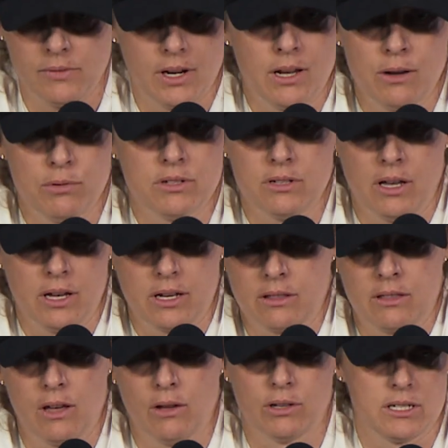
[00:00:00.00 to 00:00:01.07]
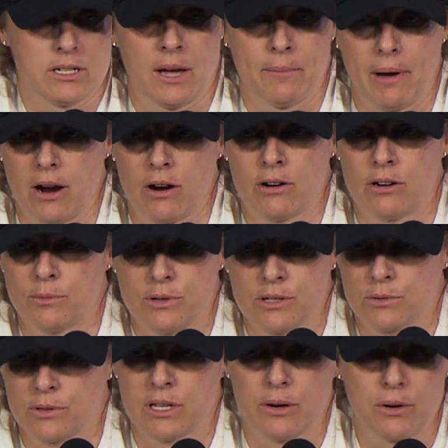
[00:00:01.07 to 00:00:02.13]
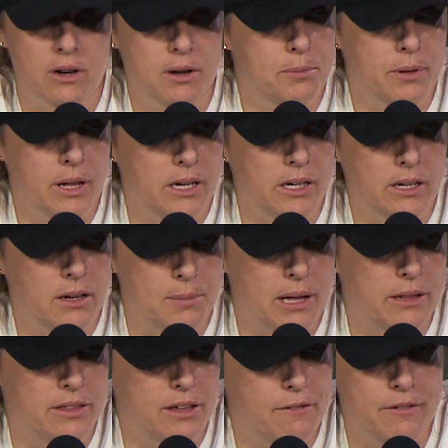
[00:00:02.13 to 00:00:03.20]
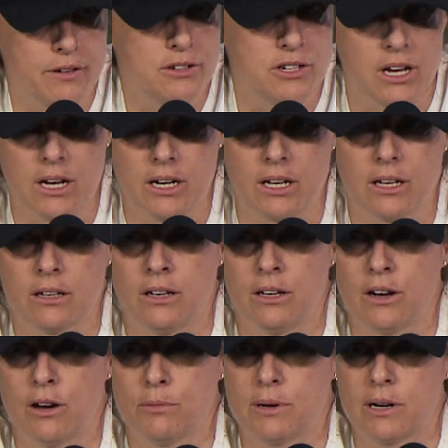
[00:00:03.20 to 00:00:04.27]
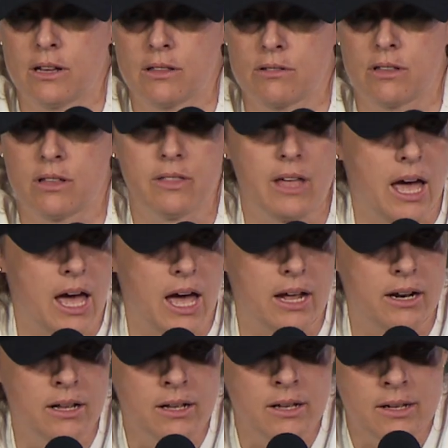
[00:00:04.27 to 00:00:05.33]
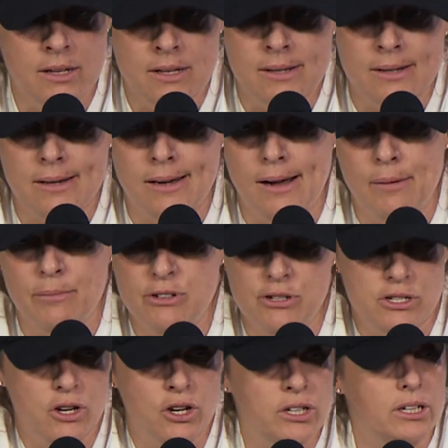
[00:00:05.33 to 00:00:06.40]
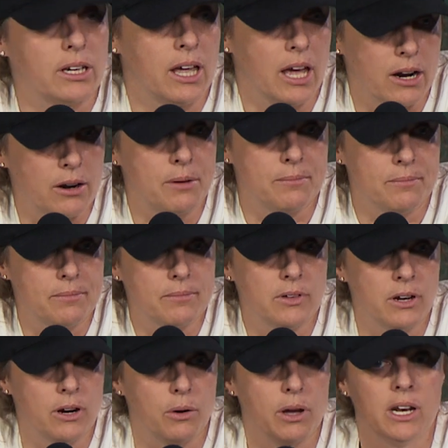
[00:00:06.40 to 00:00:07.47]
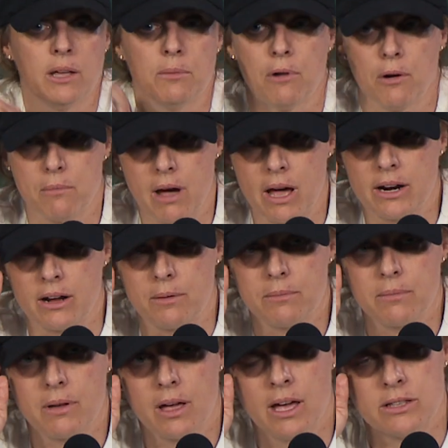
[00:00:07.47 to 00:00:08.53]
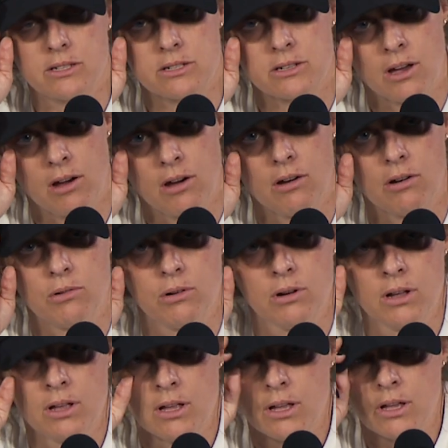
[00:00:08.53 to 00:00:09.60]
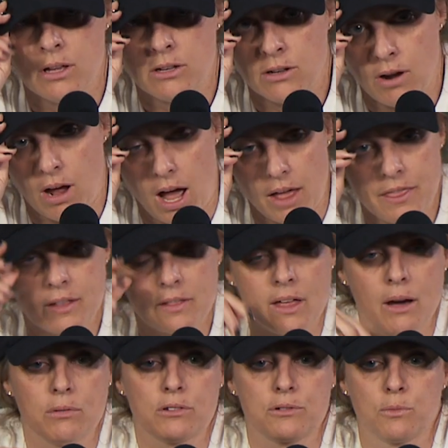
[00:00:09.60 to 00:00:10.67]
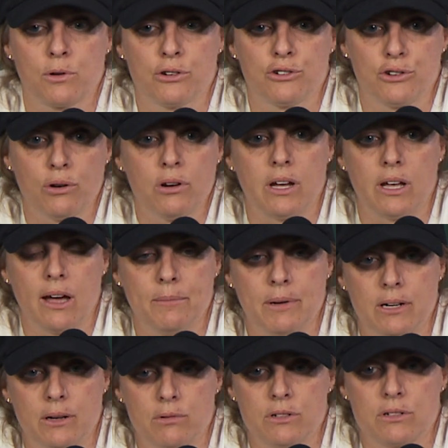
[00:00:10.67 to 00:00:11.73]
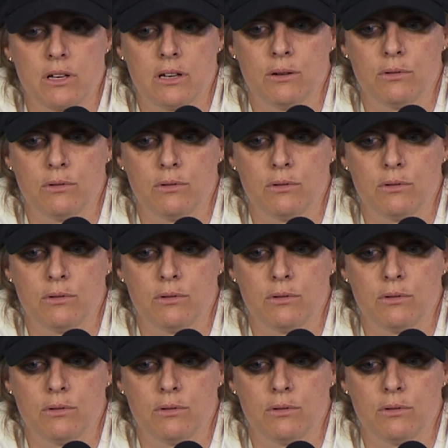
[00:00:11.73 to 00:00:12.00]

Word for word: it was like the only time I heard them was when they were complaining about the officiating, you know, but other than that, just couldn't get them, you know, any momentum. And so, you know, I think that was more joy. I mean, it was